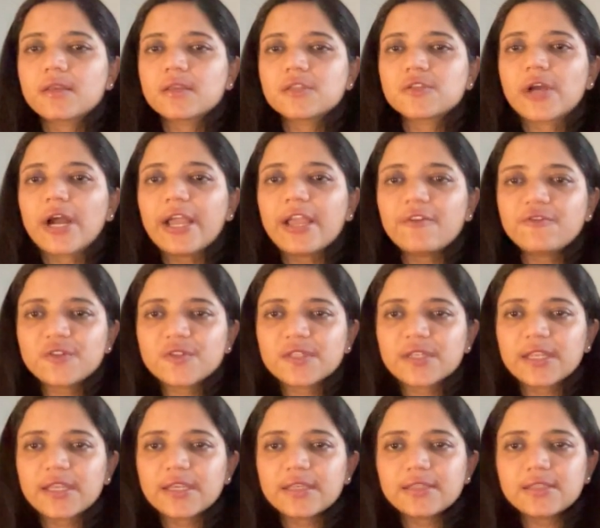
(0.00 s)
So I have to
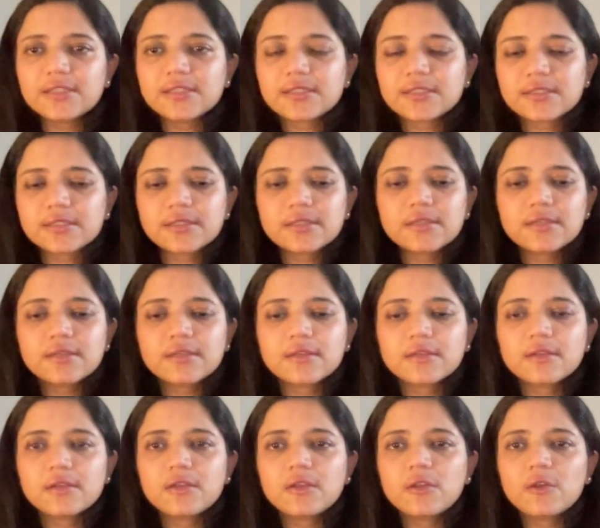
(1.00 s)
select this
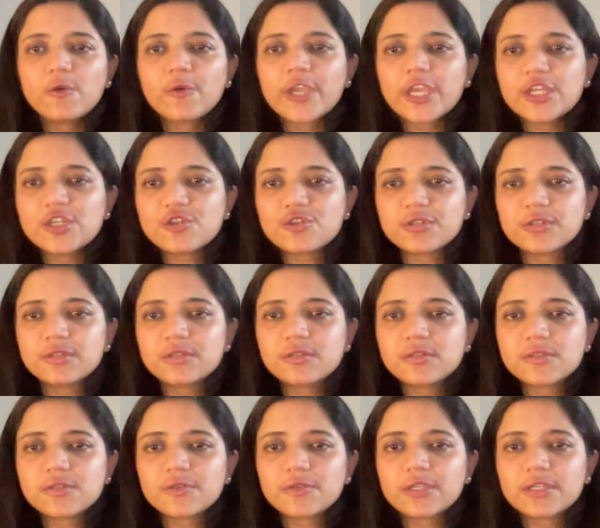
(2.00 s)
location
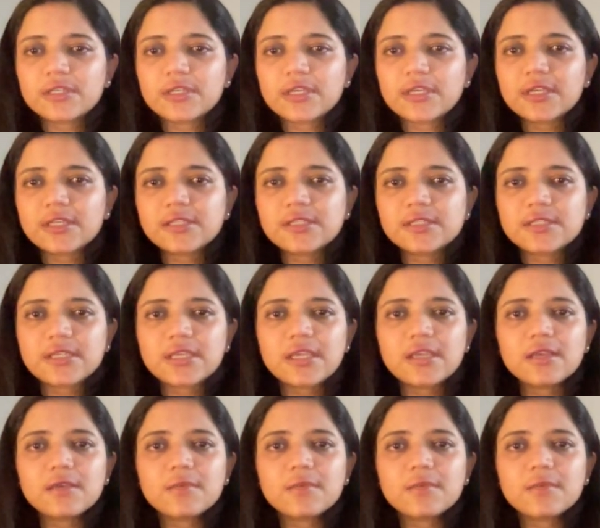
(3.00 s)
so that I can see